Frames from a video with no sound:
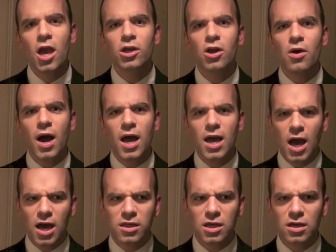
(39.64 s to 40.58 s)
You know, I
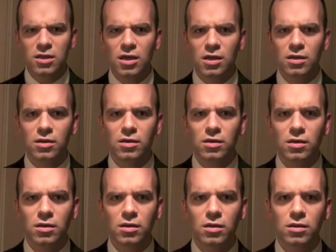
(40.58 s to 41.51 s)
think that
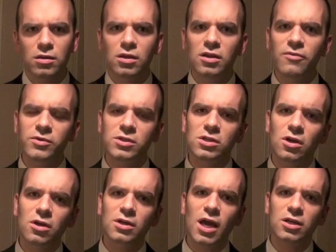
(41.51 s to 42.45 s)
the differences
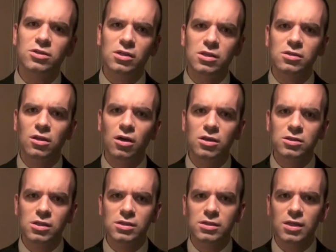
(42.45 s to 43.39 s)
aren't actually as
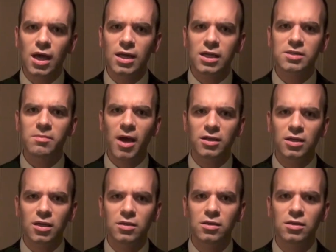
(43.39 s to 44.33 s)
large as I'd
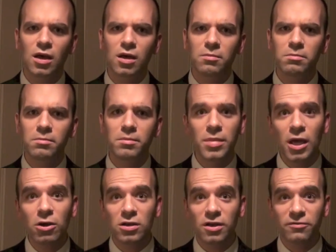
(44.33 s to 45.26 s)
expected. The
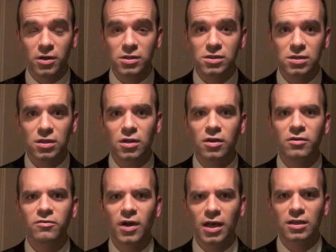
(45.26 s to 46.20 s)
bigger difference,
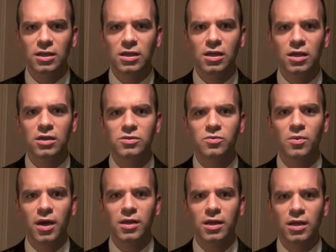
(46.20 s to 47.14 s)
frankly, is
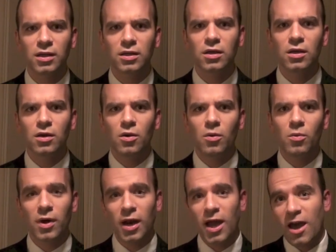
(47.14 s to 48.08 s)
writing
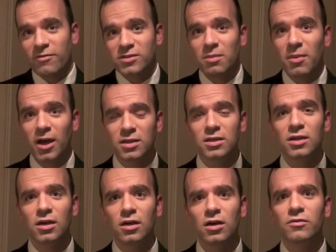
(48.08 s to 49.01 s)
when I have some
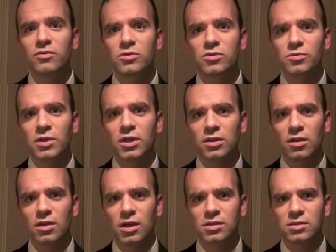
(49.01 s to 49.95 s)
idea of who's reading the
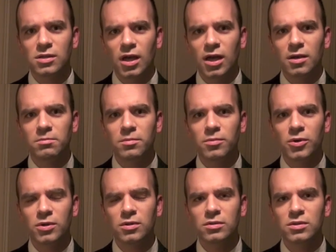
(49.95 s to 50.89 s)
things that I
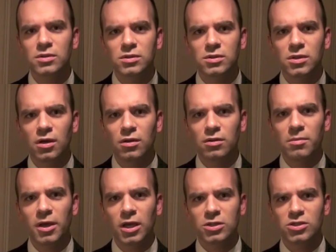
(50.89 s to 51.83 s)
produce. So the
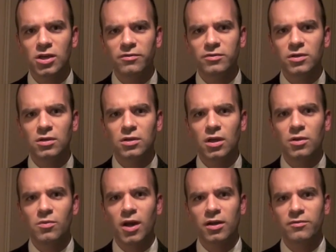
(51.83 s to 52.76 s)
biggest shift
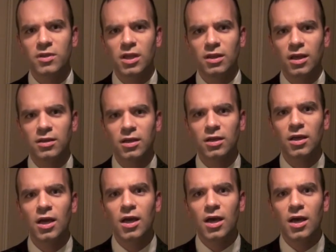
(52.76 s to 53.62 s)
in writing for The Atlantic